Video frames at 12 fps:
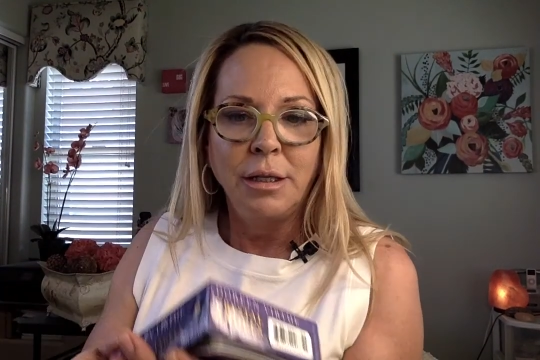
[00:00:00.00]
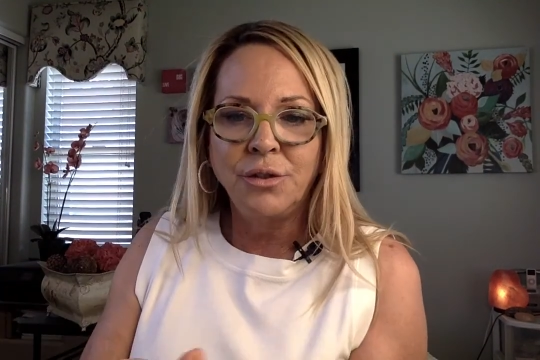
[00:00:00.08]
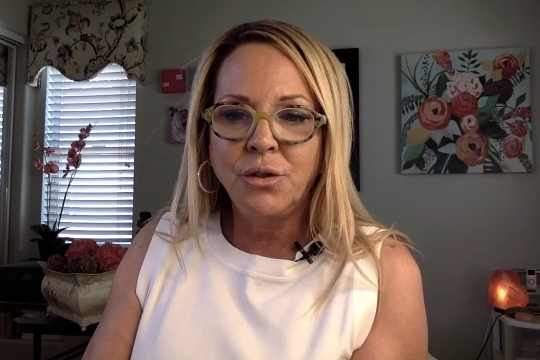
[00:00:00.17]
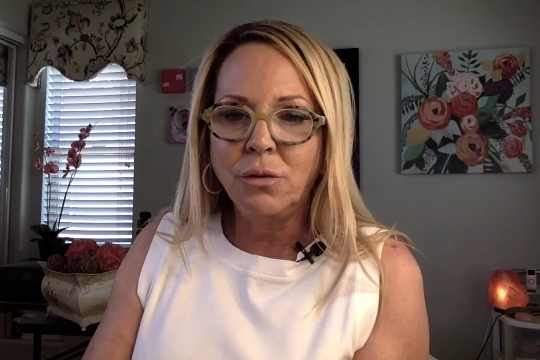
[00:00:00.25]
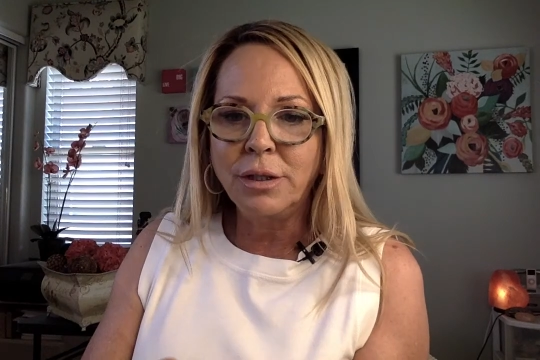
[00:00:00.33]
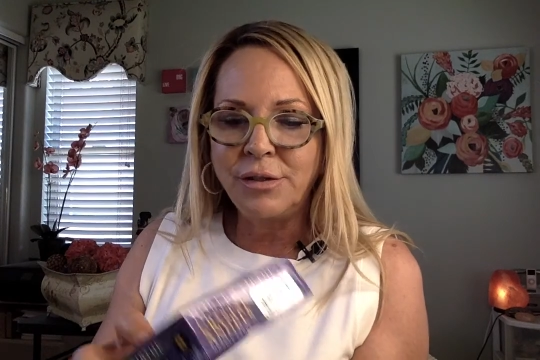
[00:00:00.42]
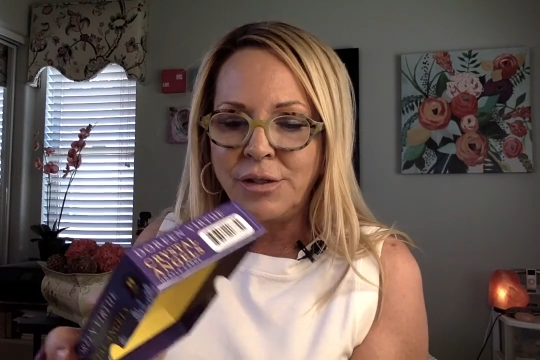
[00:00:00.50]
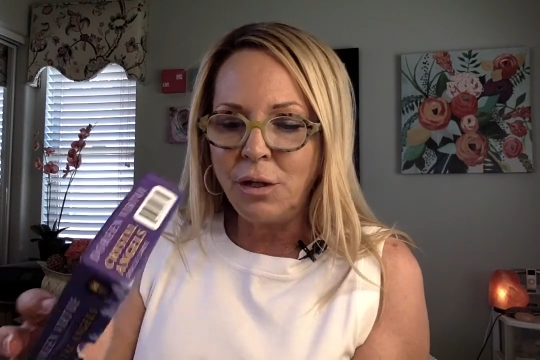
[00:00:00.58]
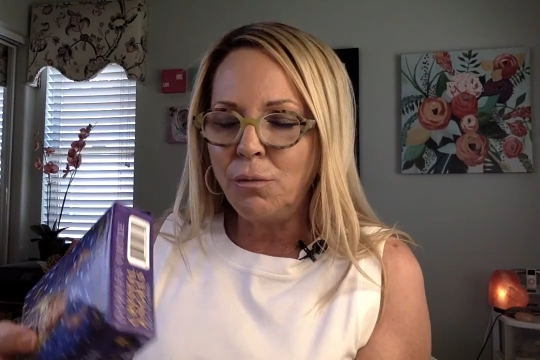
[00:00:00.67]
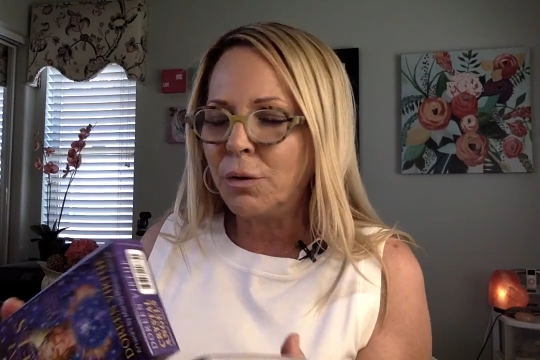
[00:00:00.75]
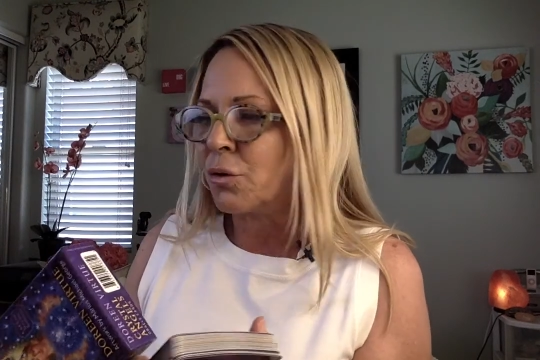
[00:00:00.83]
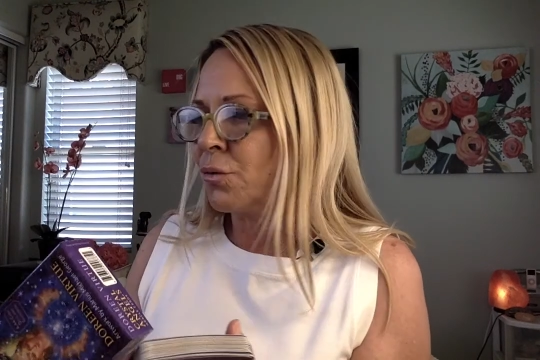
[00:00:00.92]
So let's
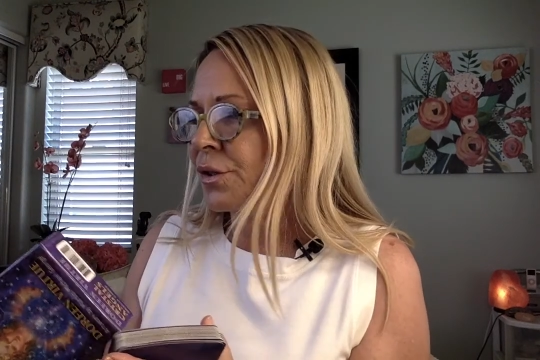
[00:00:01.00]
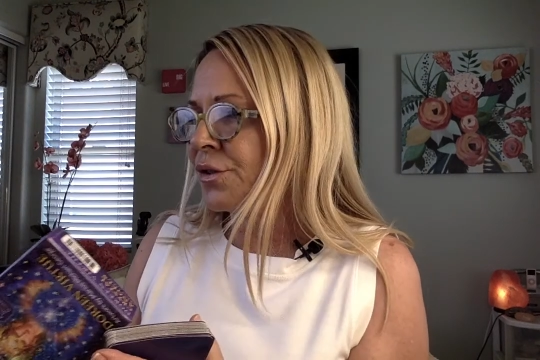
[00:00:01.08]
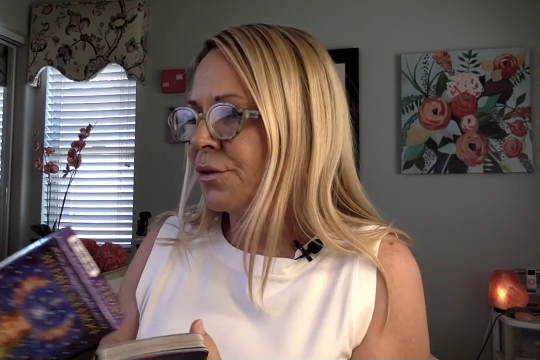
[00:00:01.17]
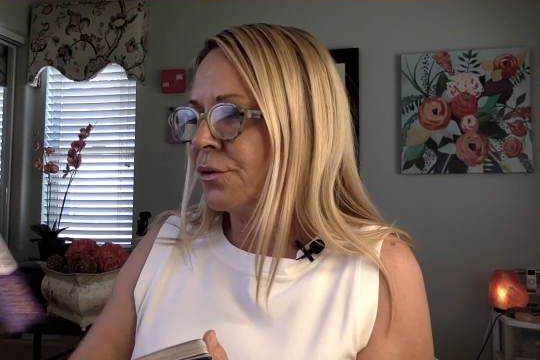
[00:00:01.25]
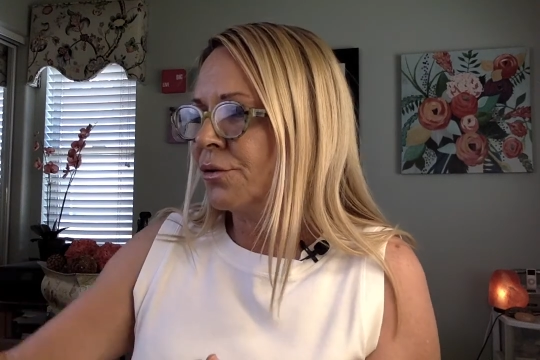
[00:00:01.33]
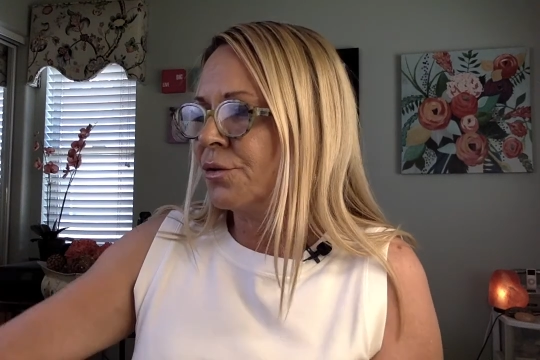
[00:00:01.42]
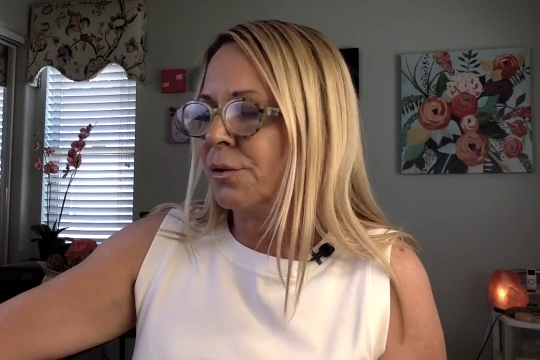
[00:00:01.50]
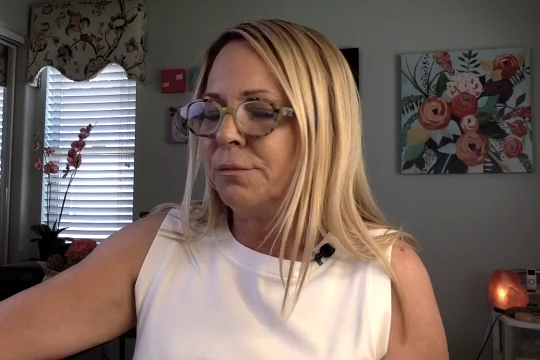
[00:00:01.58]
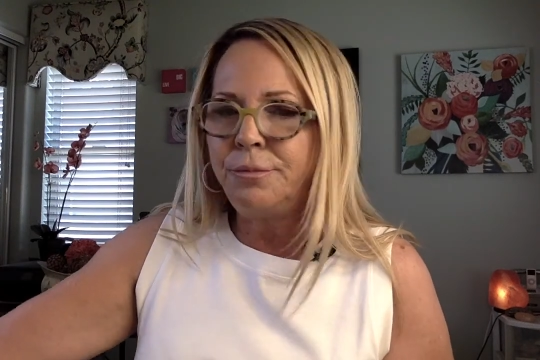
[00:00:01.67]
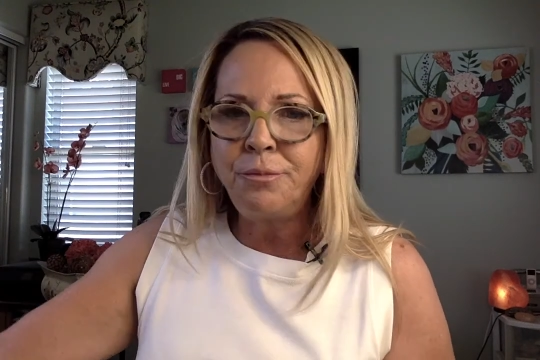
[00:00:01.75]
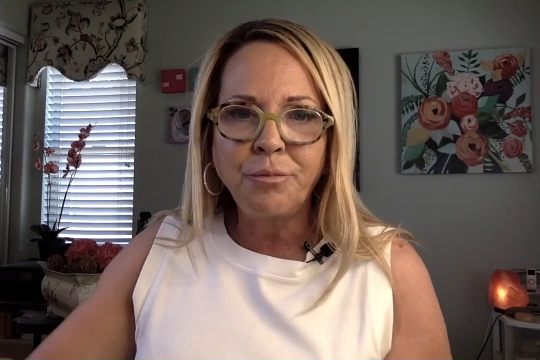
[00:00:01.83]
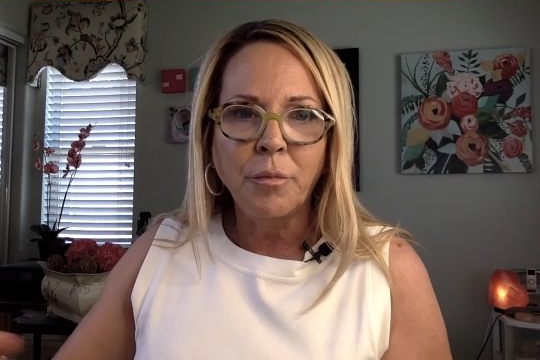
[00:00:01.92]
see what crystals
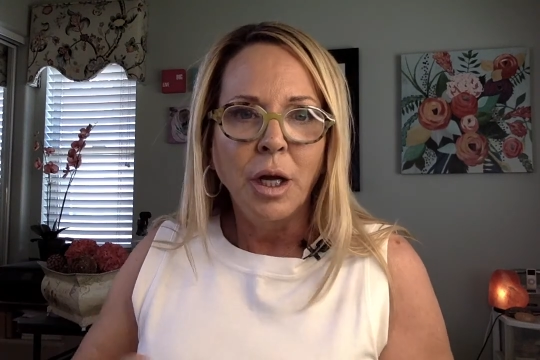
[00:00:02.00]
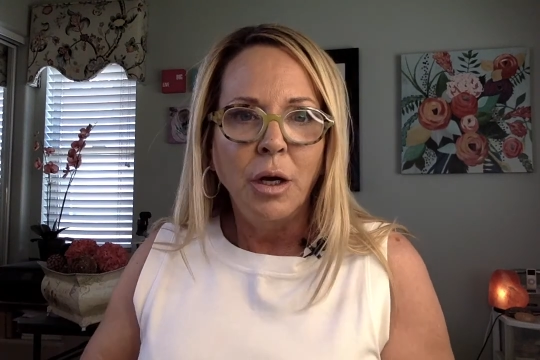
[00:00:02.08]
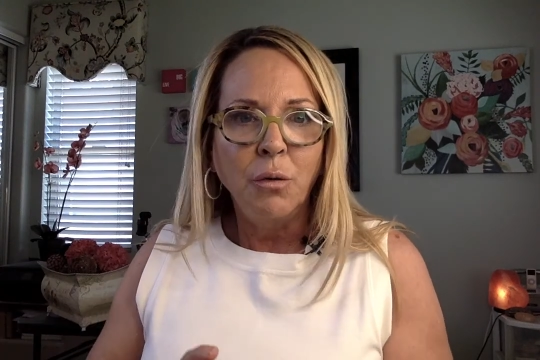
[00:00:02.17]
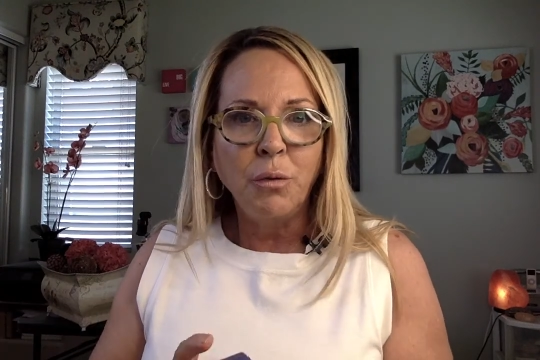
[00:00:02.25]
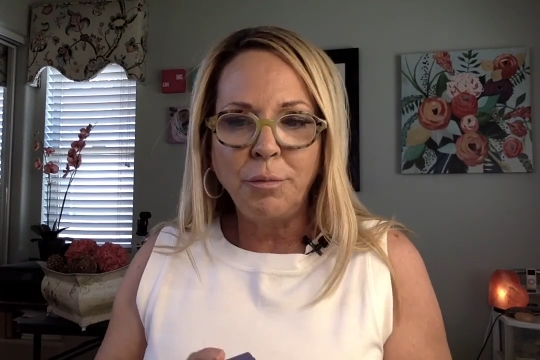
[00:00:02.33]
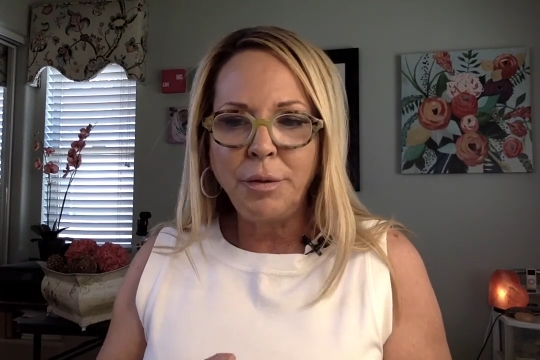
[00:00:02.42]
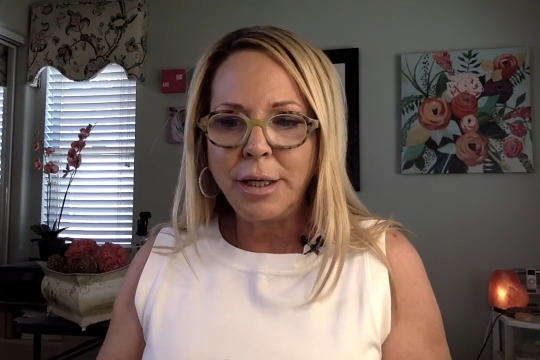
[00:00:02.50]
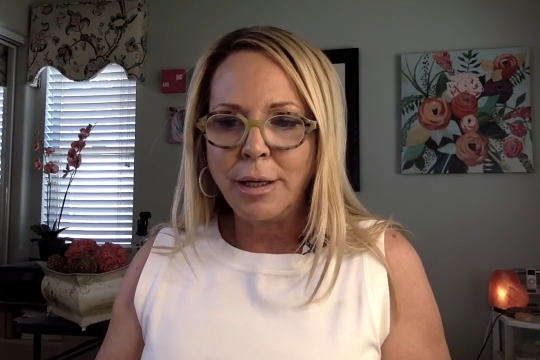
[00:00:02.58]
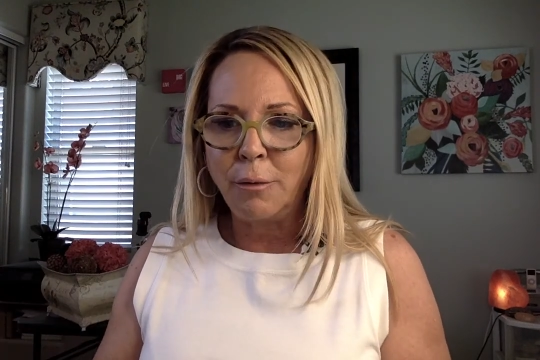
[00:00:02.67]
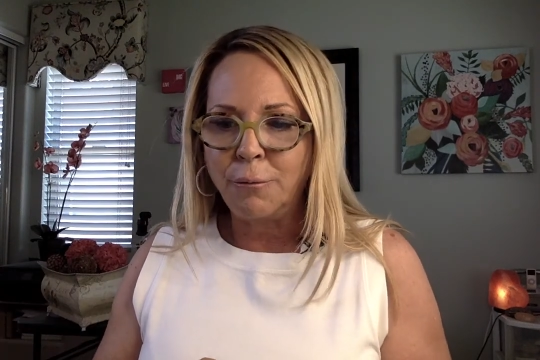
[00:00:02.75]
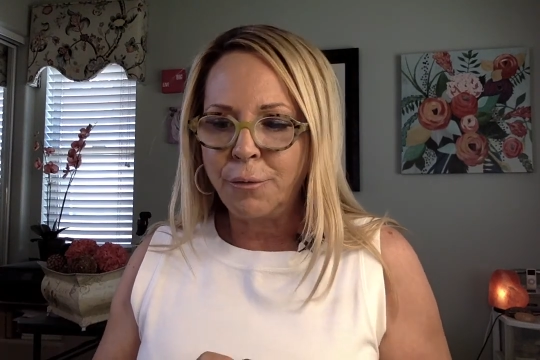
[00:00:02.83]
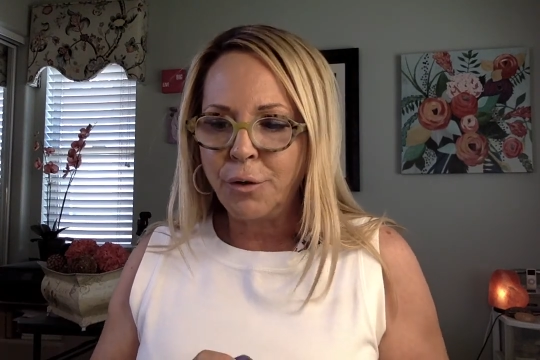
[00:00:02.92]
would be
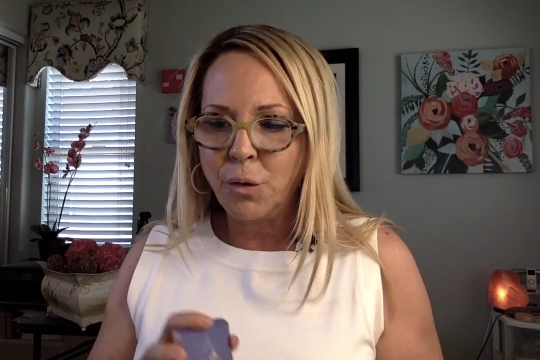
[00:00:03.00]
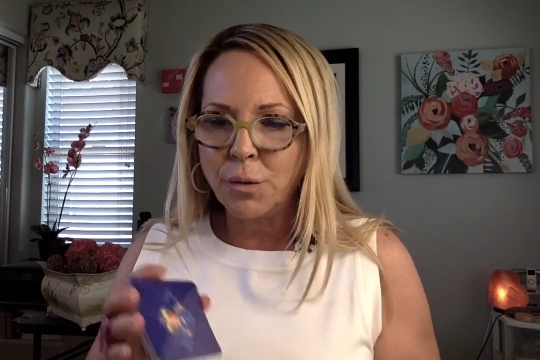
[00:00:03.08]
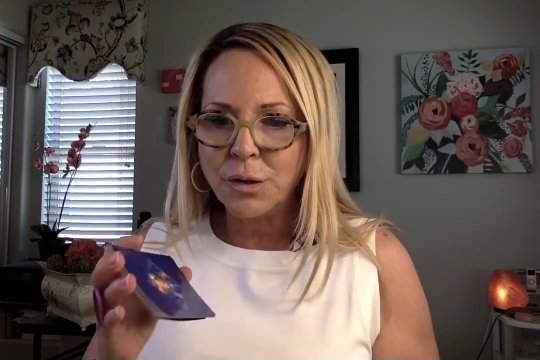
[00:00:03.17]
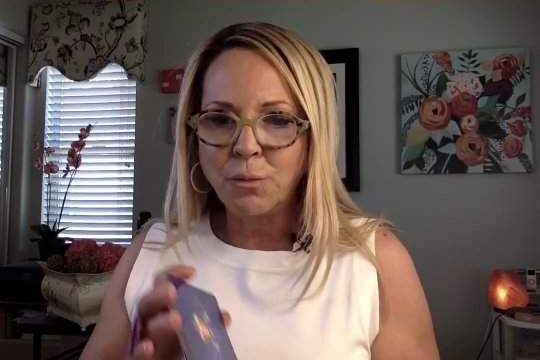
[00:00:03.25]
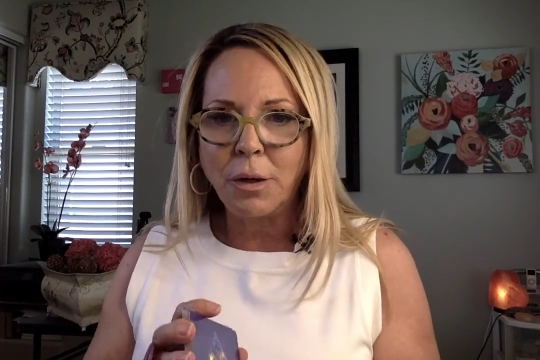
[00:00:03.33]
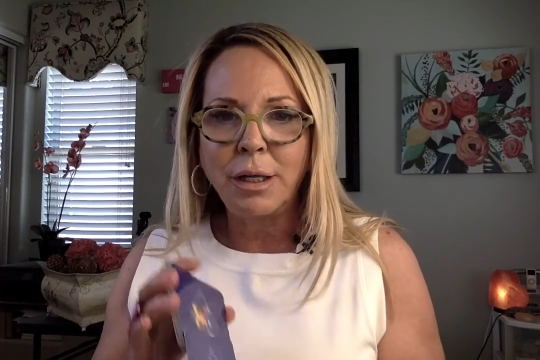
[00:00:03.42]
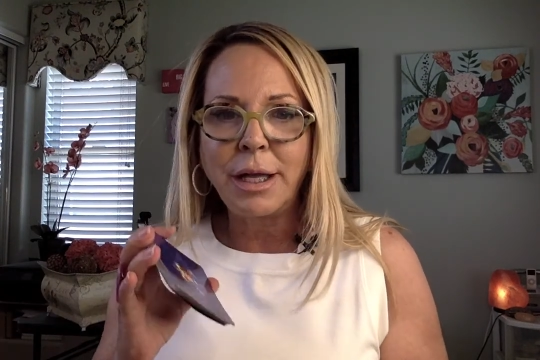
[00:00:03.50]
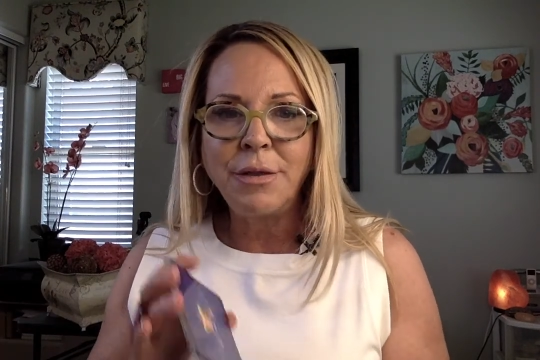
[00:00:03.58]
helpful you as well,